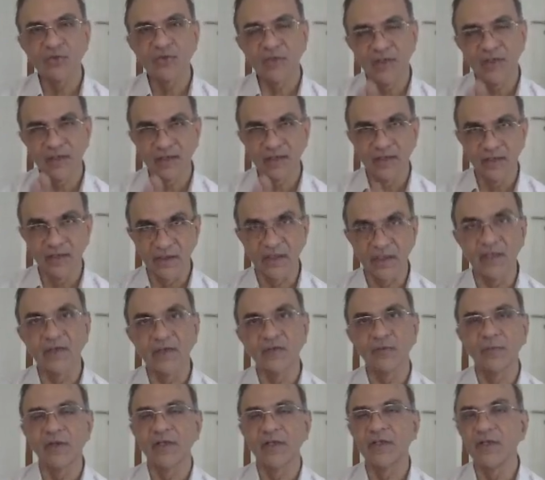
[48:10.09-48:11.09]
like
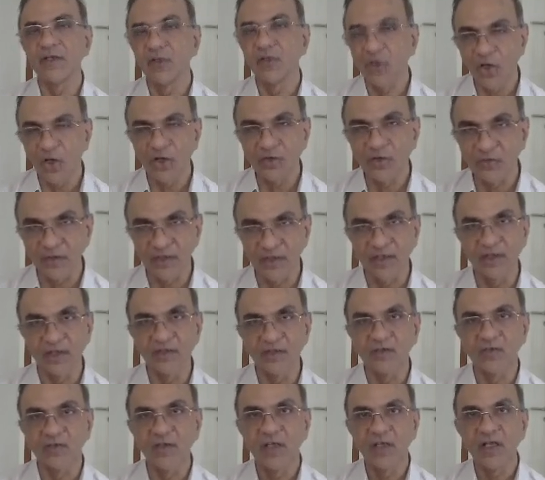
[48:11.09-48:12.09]
rickets but is not
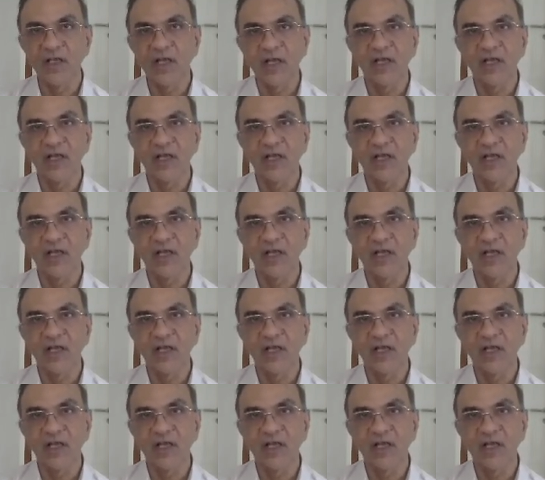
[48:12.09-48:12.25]
rickets